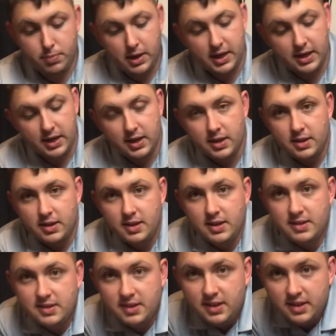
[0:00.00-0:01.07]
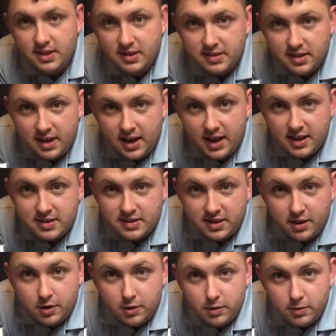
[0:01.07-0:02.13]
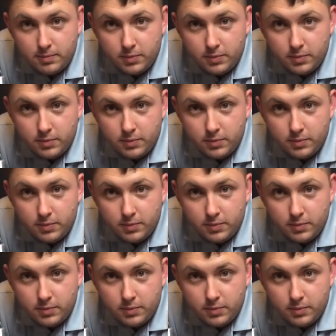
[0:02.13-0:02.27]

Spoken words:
But this is Ezio.